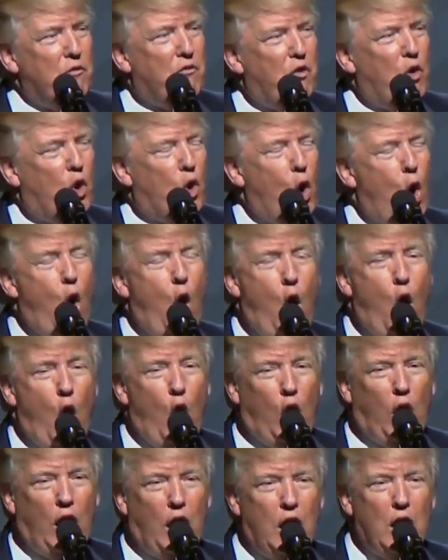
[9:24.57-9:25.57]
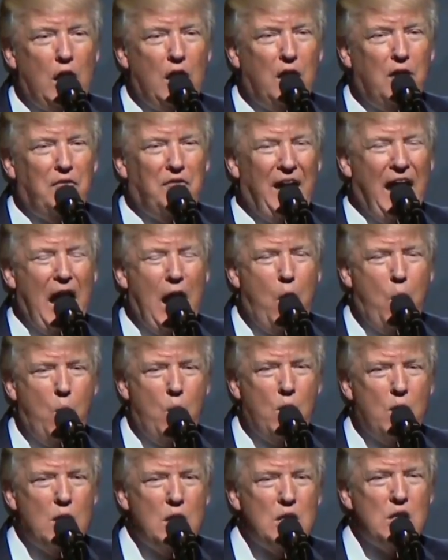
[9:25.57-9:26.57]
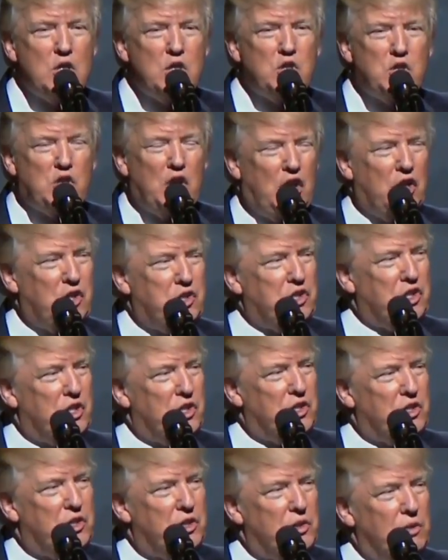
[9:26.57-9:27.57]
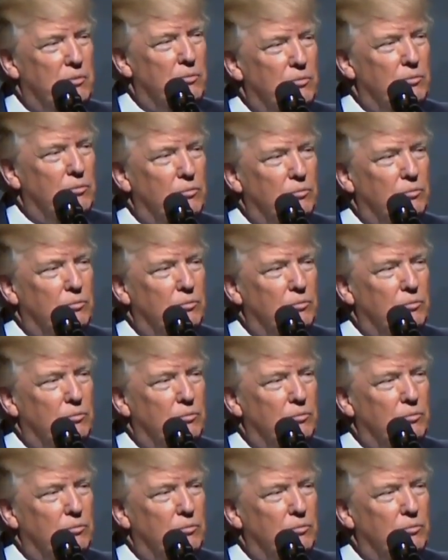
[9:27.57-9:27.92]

for all of our citizens.